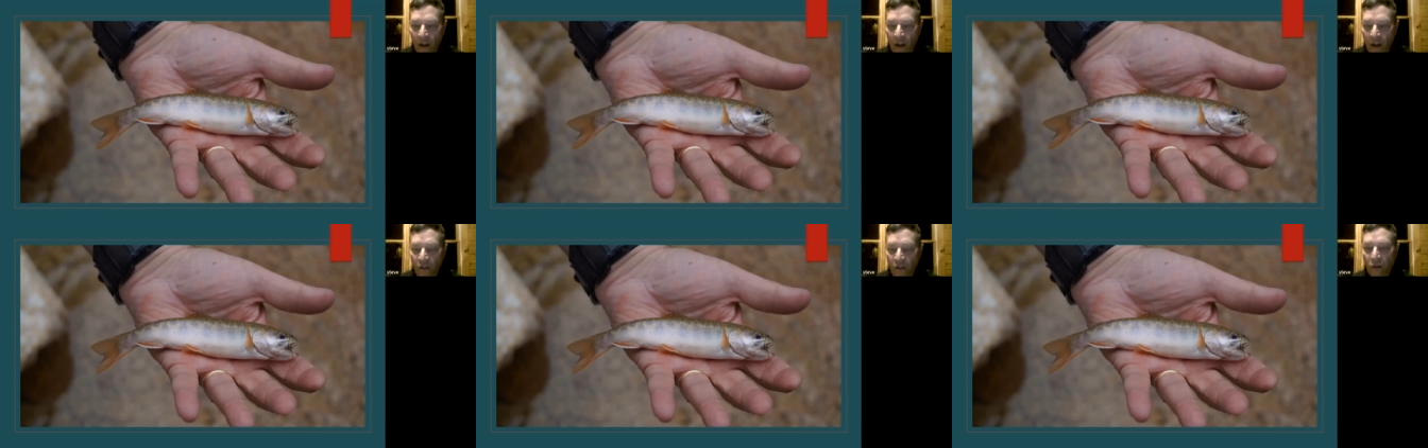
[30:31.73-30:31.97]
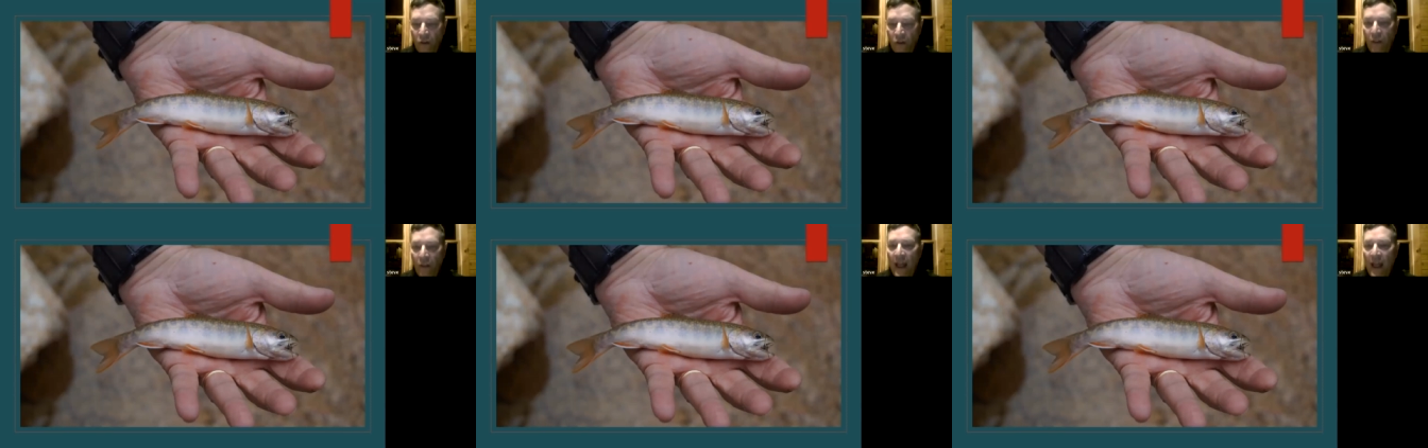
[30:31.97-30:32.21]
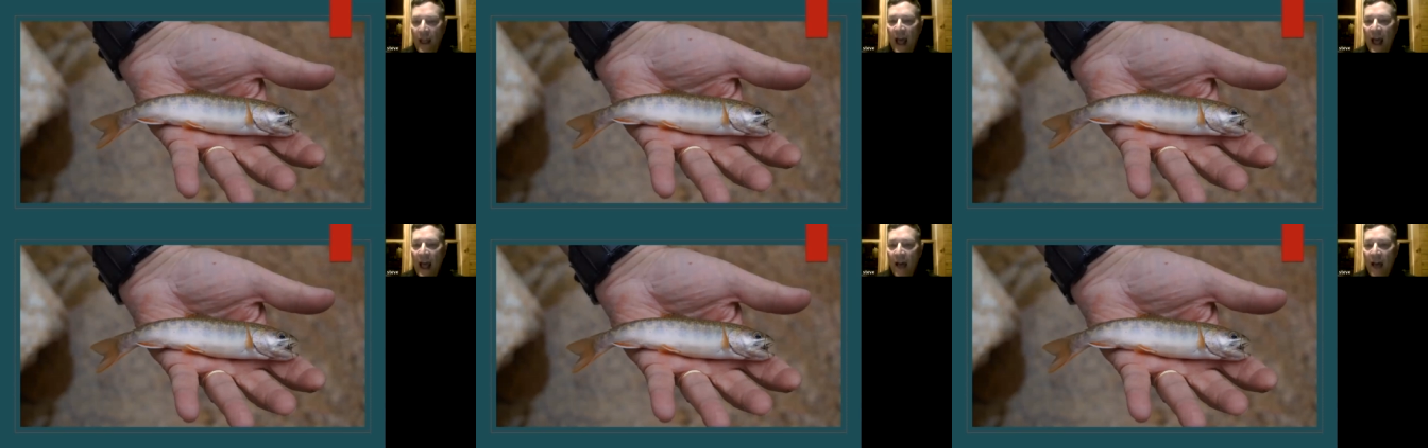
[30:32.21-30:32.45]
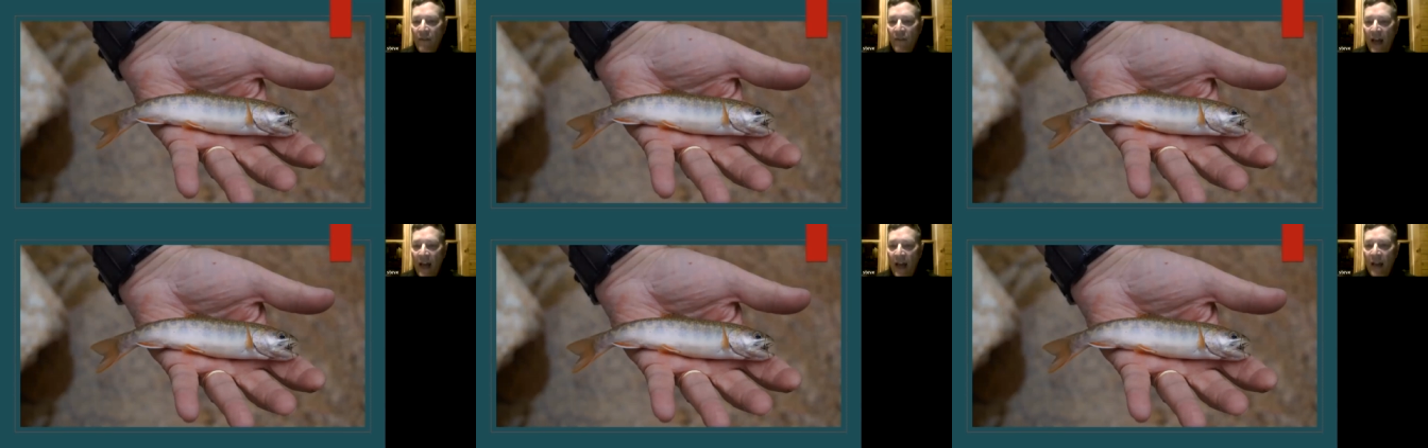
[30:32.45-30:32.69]
So they
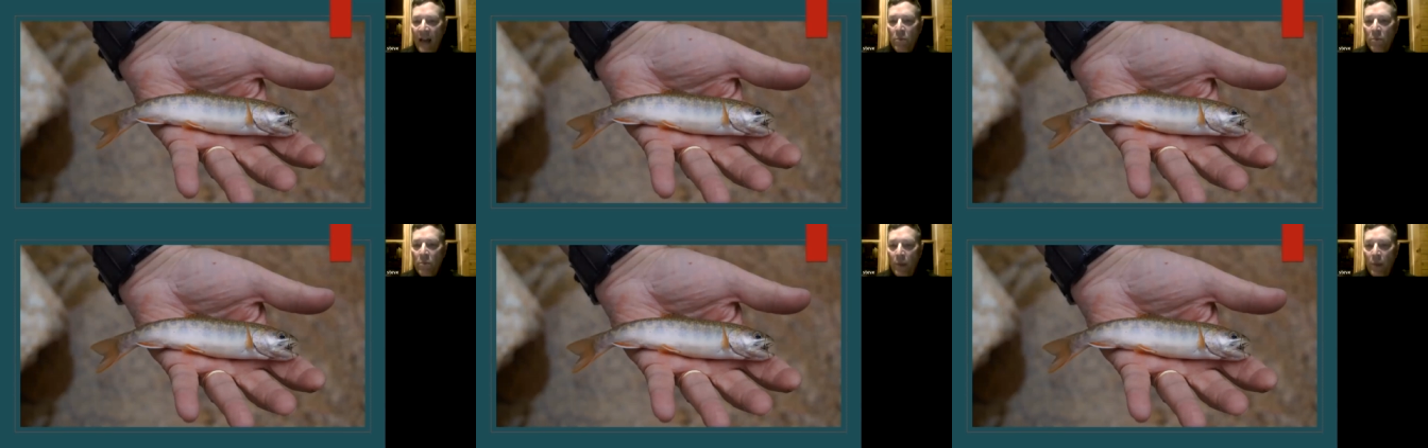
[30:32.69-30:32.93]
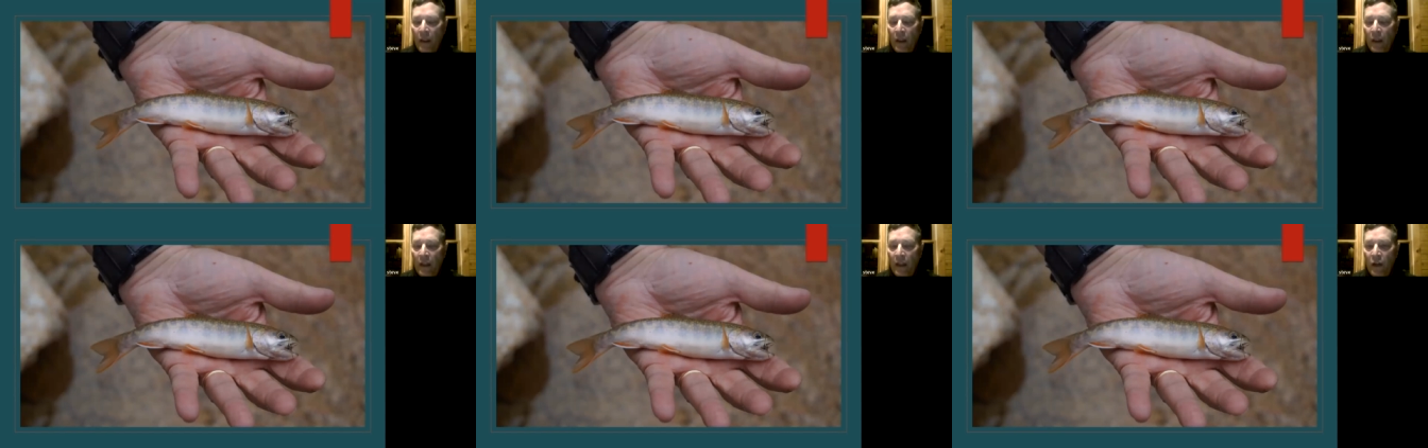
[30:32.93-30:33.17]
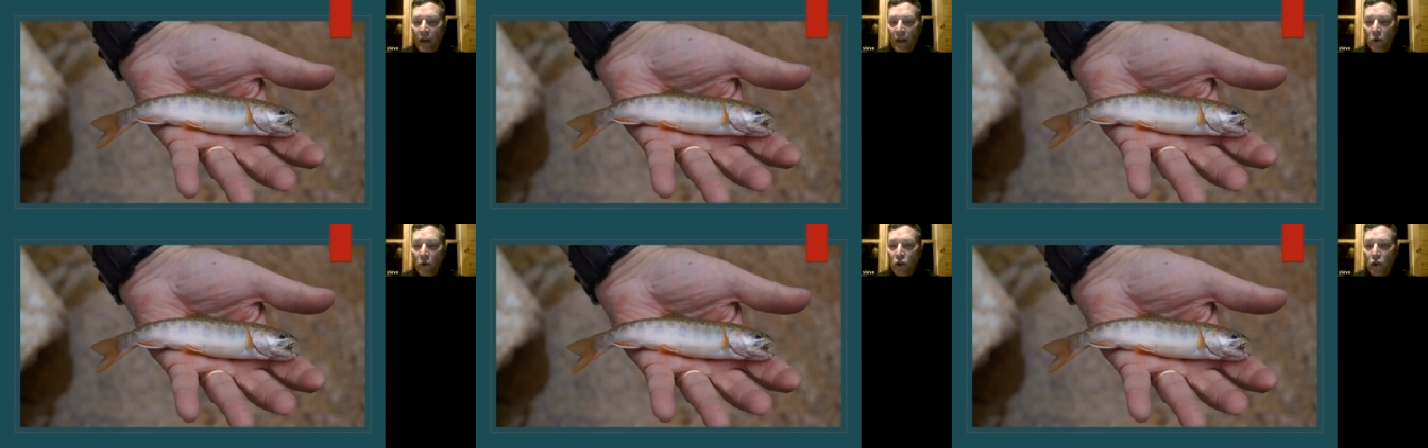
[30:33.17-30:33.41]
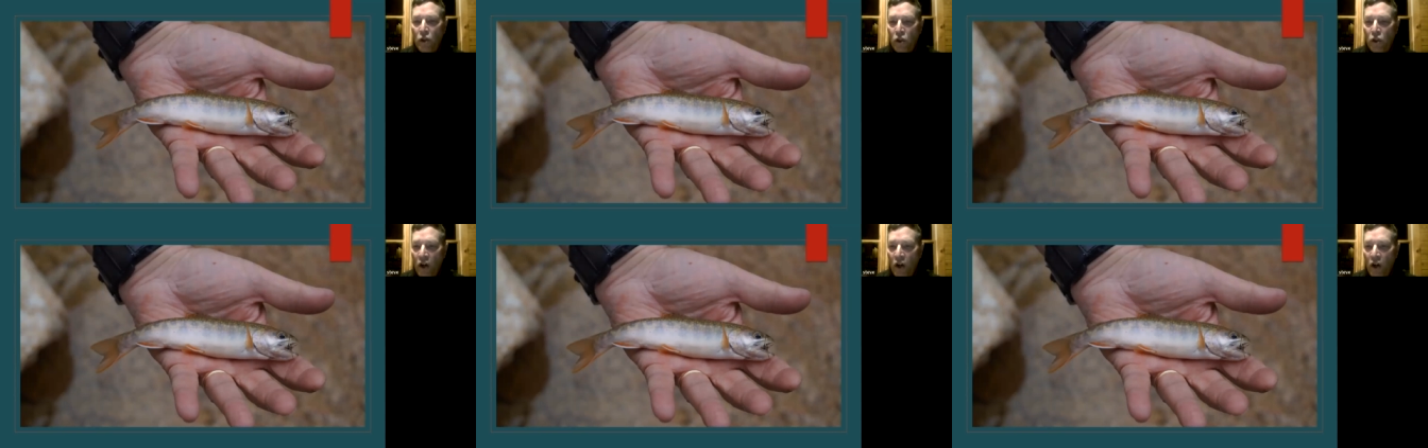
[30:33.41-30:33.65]
have that ability to
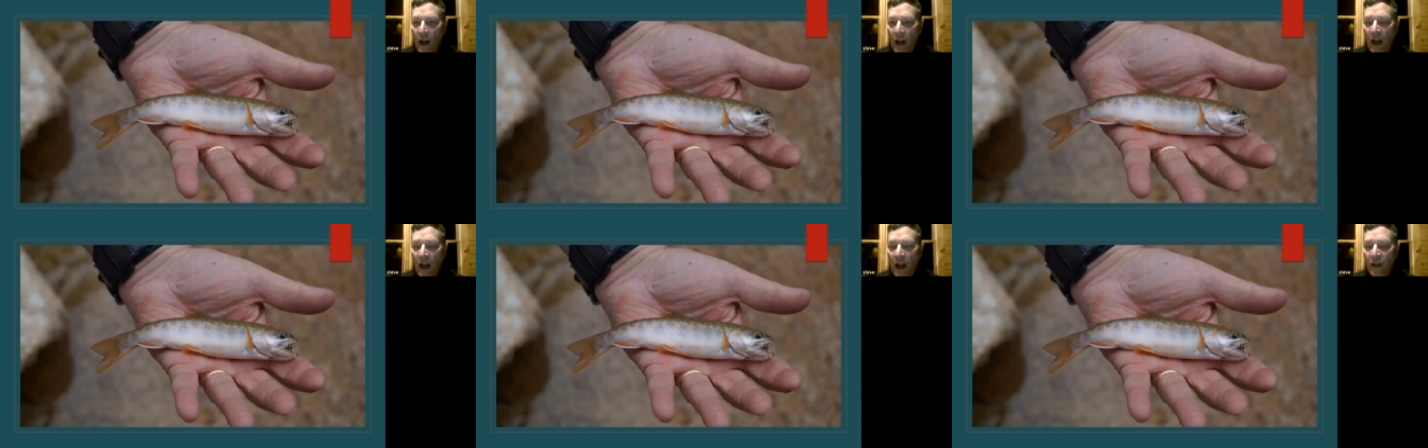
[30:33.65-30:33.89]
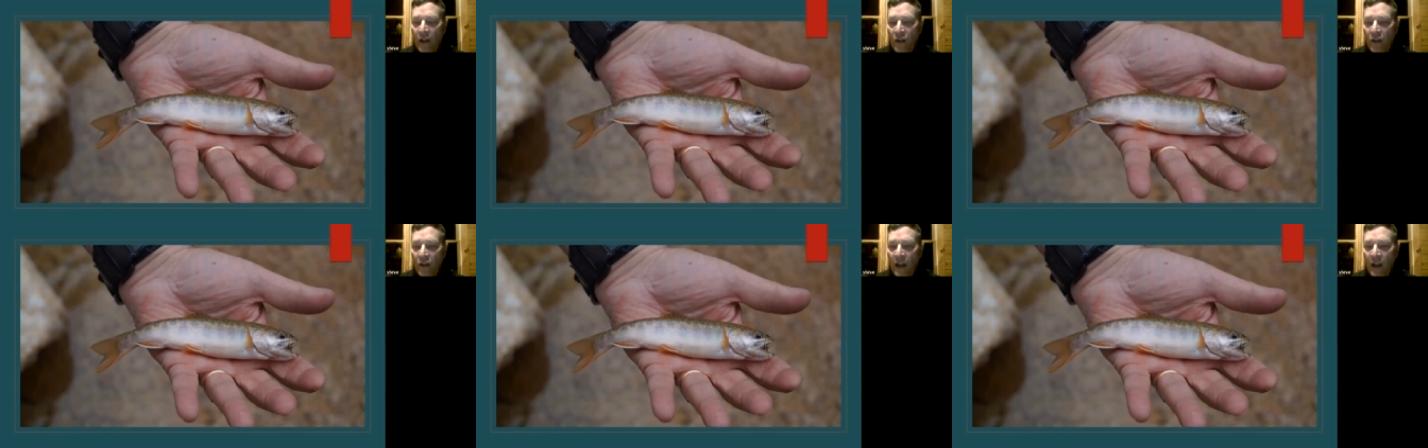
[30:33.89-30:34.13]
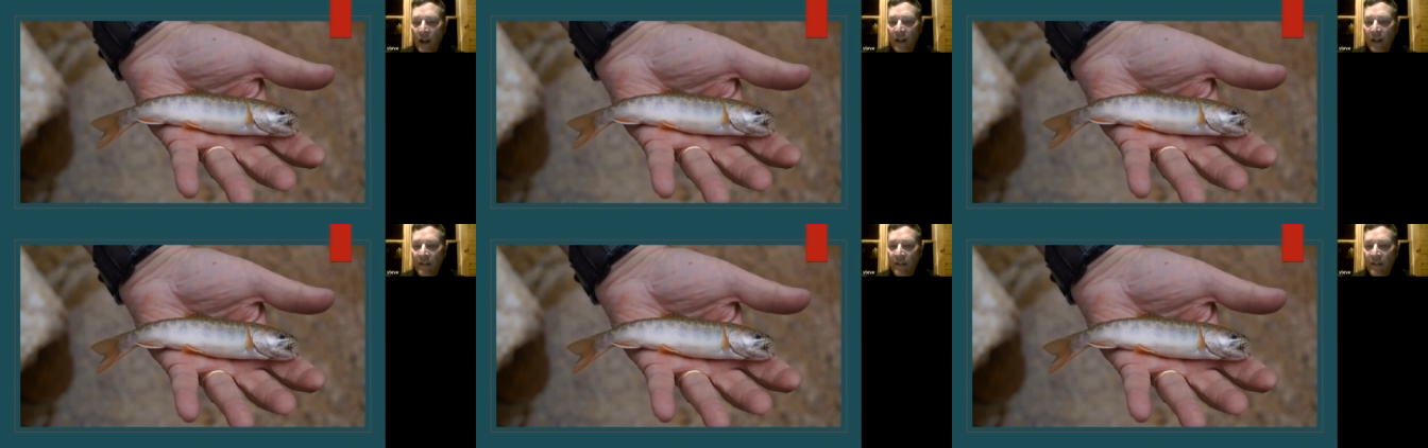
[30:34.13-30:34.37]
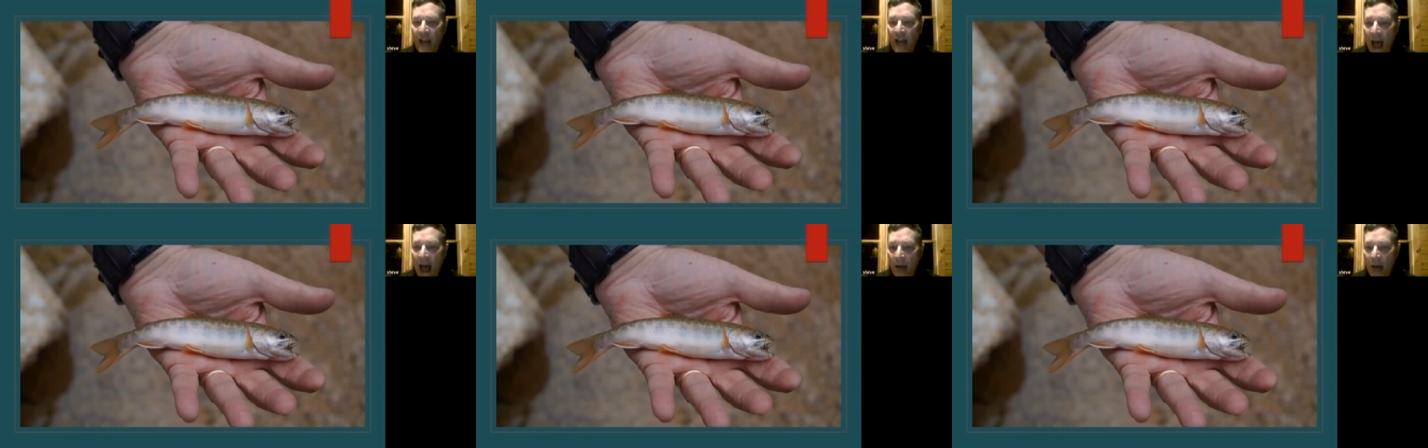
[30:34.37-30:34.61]

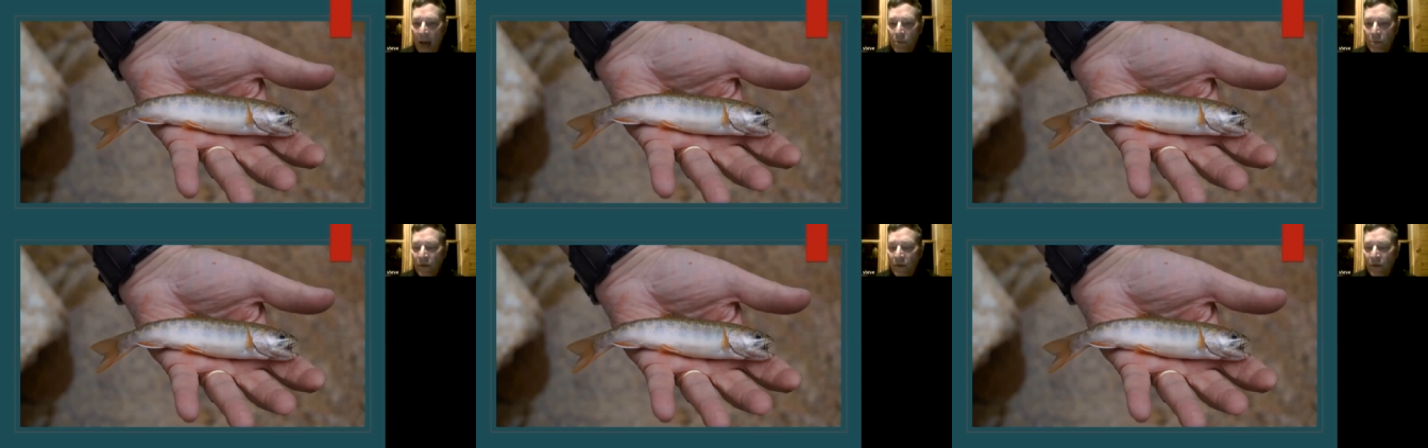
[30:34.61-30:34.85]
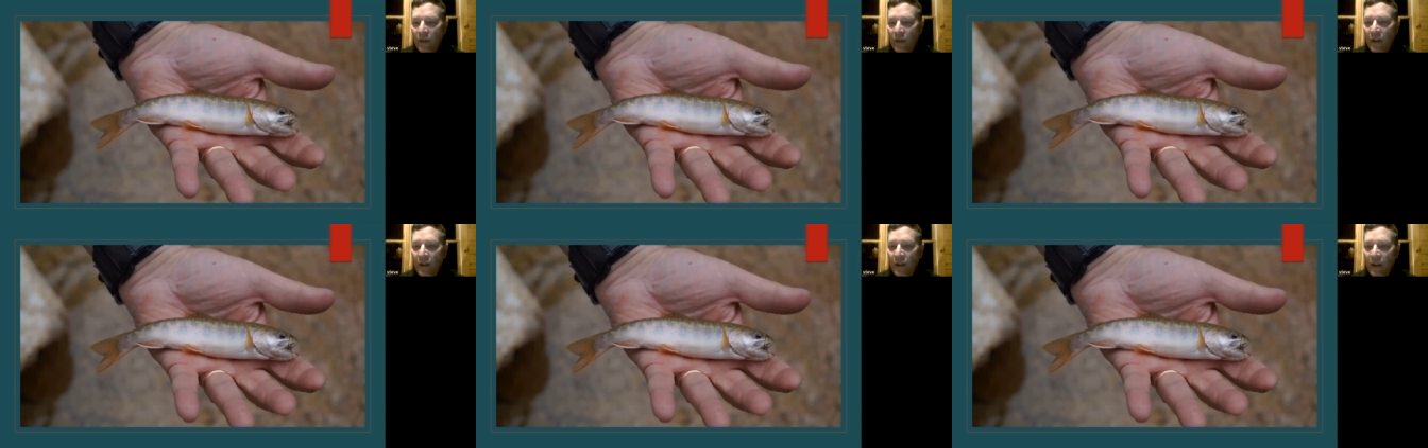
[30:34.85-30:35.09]
adapt